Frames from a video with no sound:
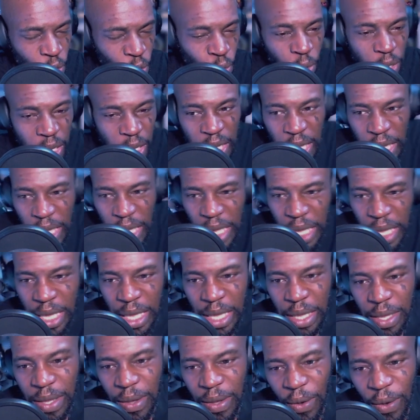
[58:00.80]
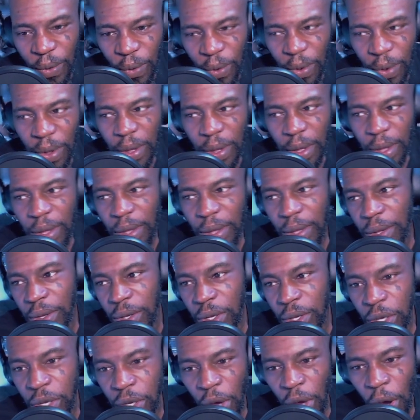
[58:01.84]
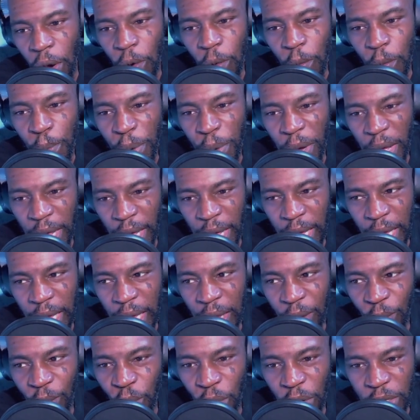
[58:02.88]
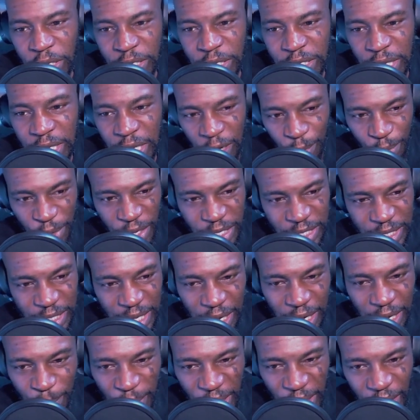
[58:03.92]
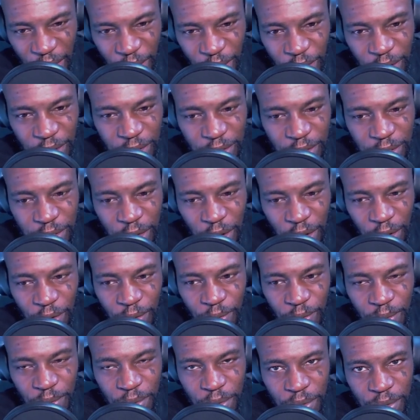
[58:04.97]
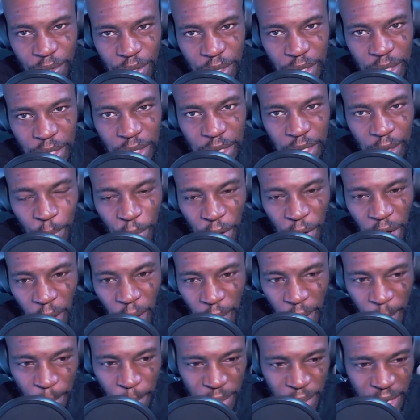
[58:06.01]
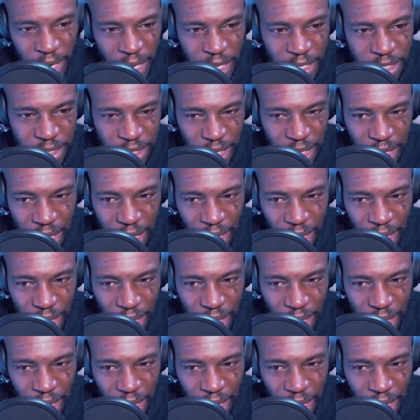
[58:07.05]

we go by what Zinaba said about, Yubaba placed